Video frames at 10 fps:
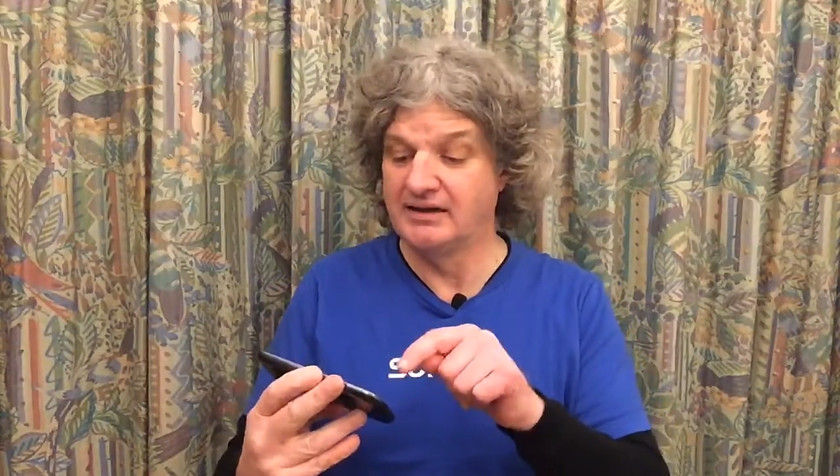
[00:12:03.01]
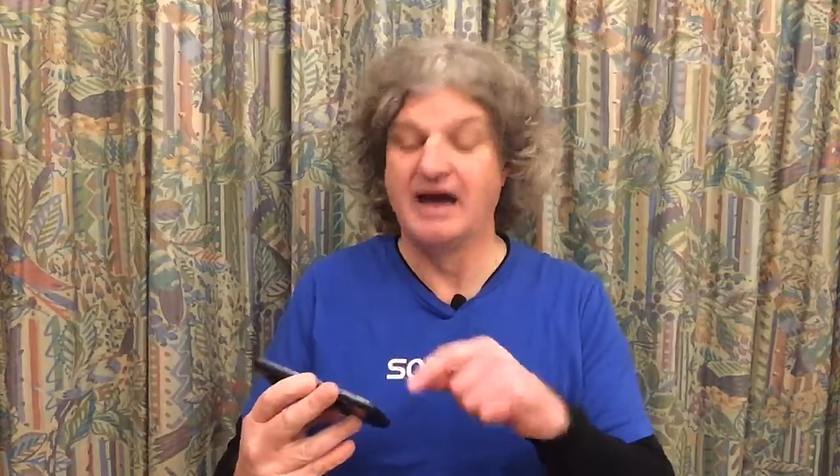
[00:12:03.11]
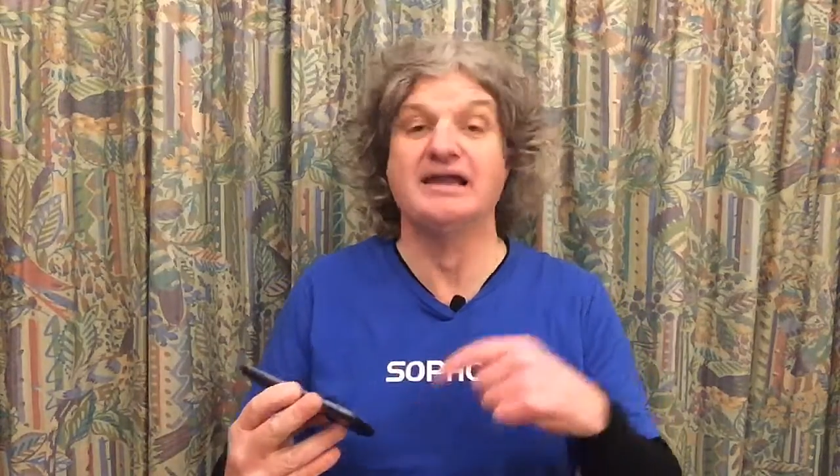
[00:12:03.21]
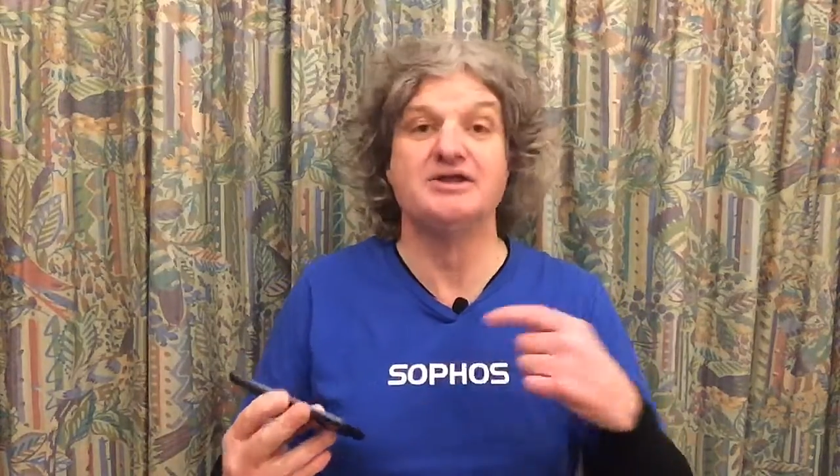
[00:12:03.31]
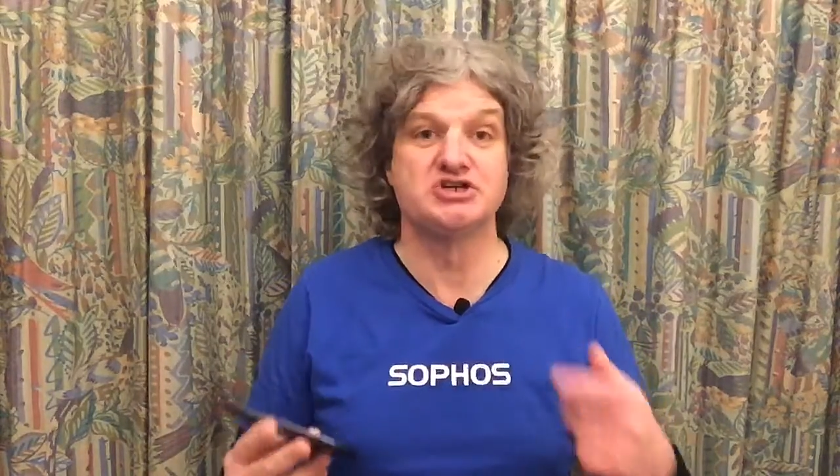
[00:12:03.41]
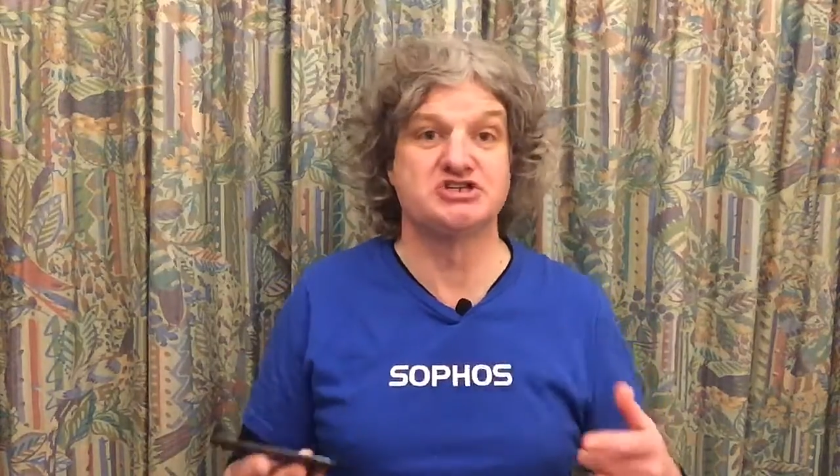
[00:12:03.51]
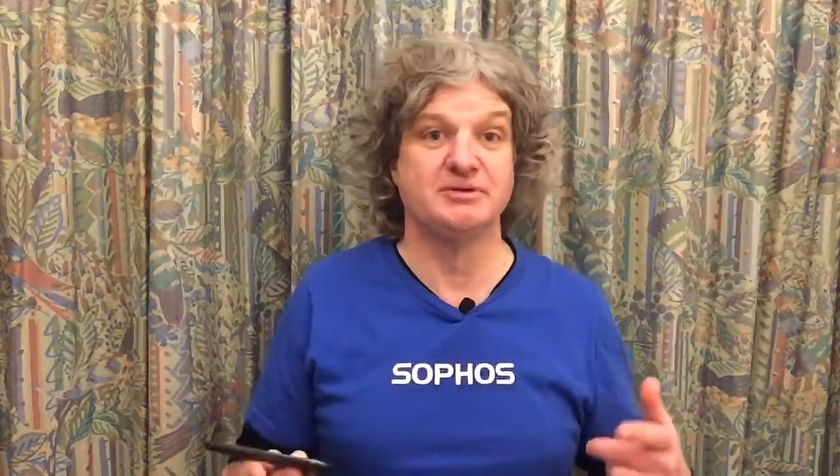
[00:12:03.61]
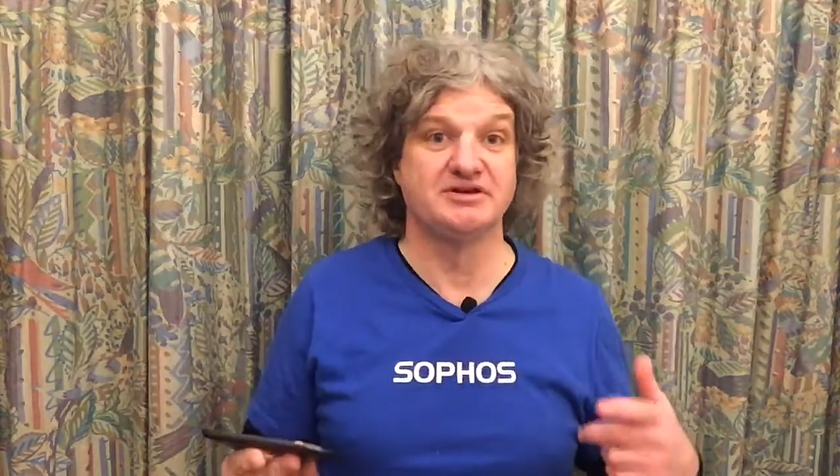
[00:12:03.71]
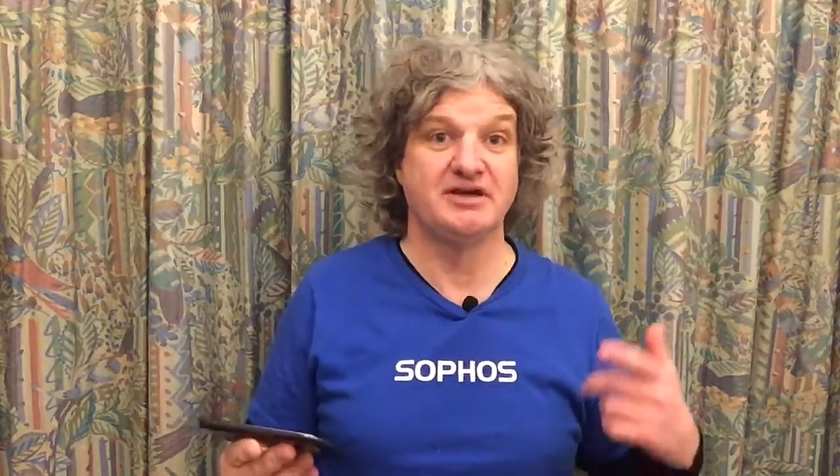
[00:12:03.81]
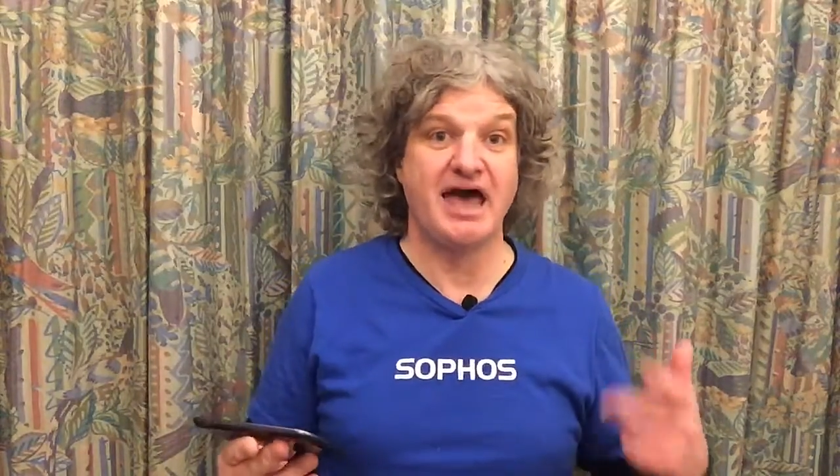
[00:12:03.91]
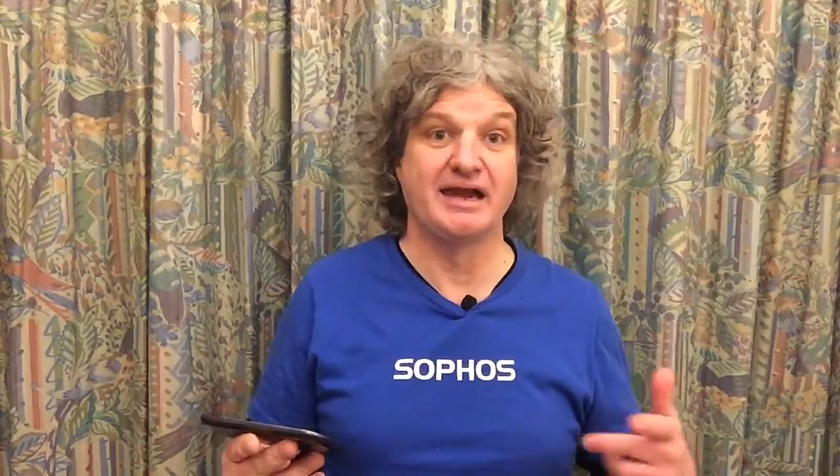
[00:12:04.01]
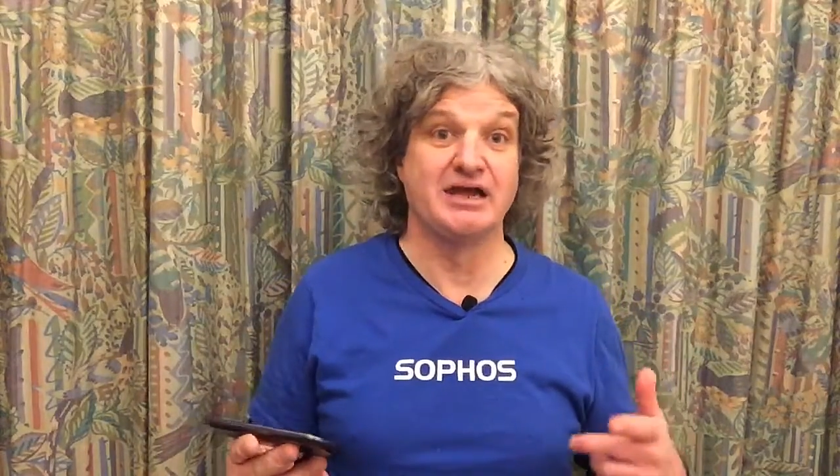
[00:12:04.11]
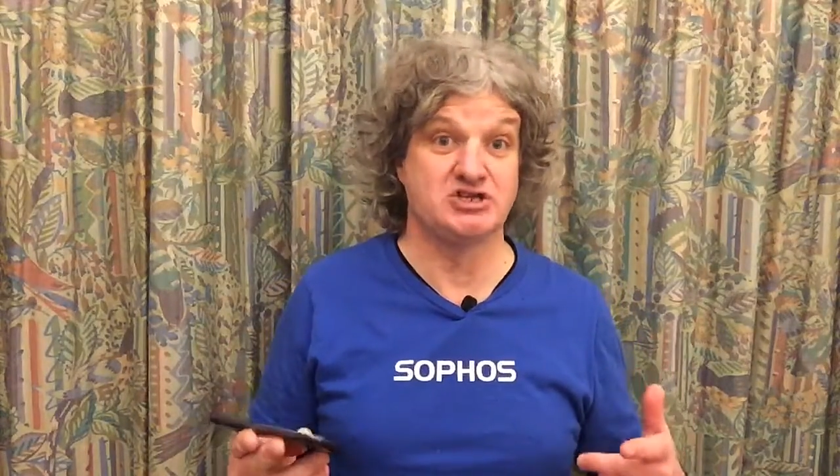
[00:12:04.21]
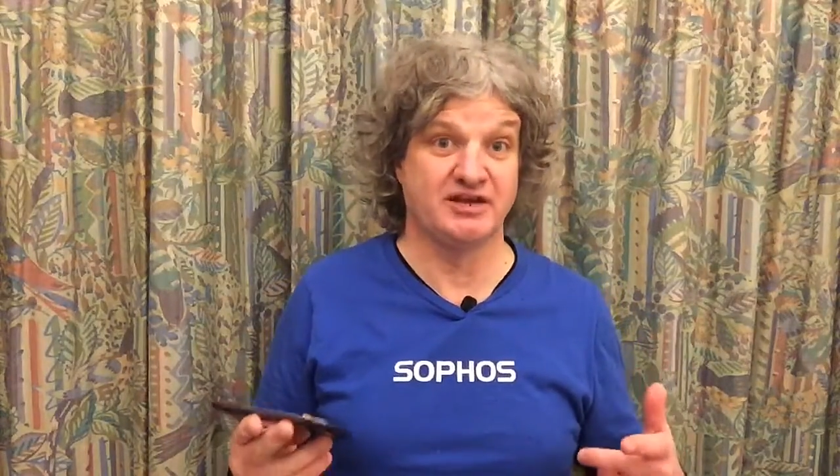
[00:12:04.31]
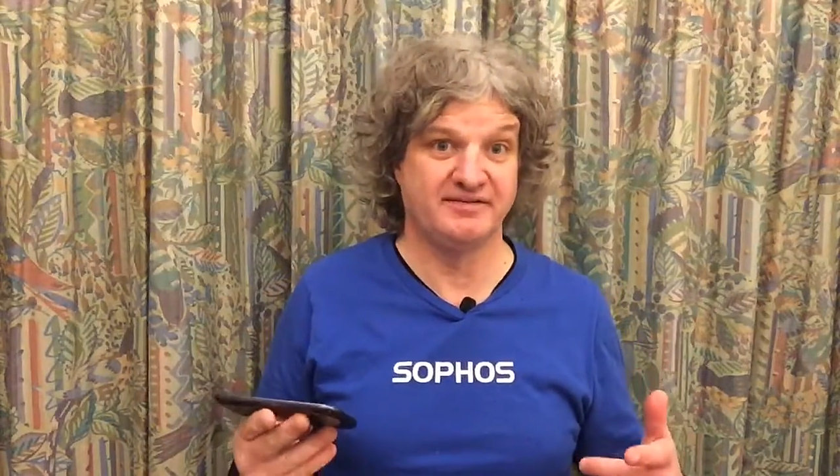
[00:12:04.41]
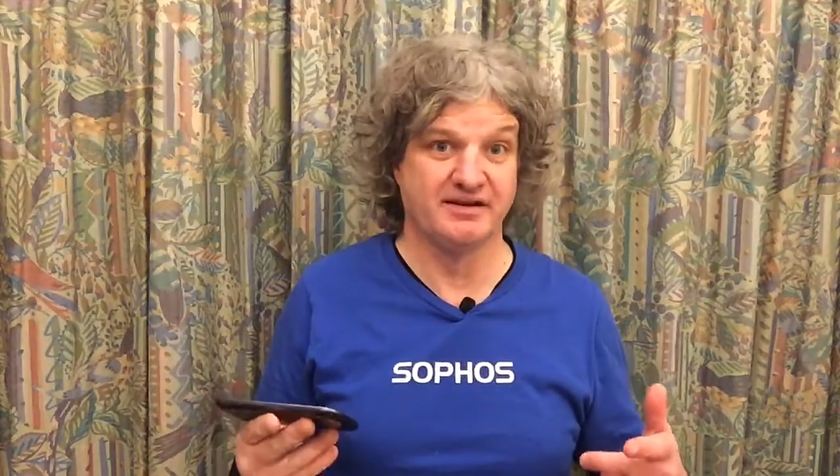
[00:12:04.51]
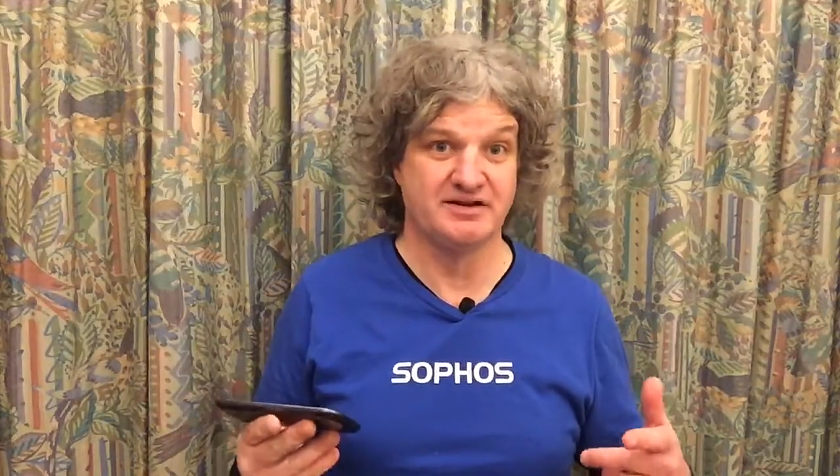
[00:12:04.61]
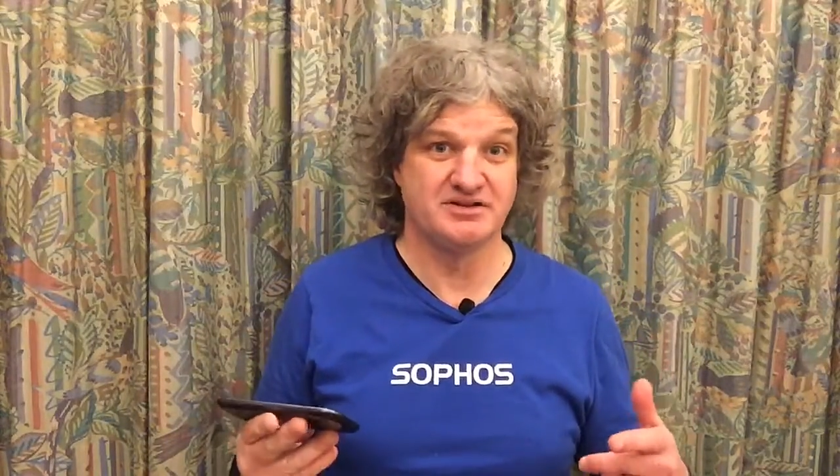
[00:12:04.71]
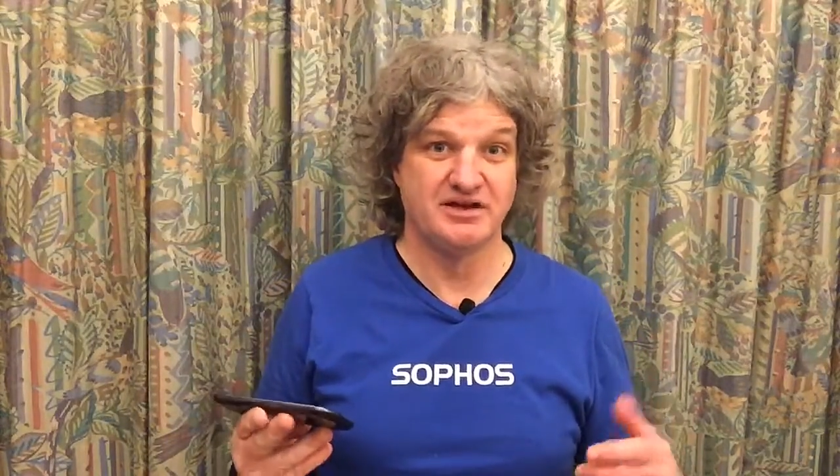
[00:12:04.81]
a legitimate NHS site.